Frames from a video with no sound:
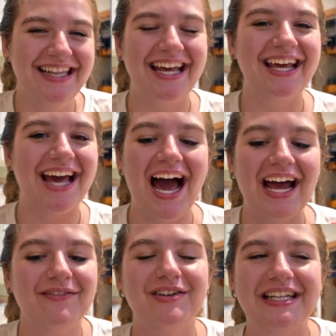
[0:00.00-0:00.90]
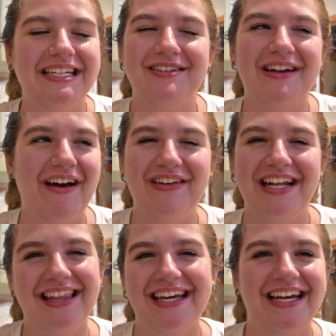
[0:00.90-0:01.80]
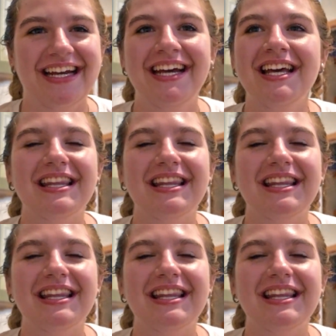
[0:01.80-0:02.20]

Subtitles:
Like, I really don't have anything.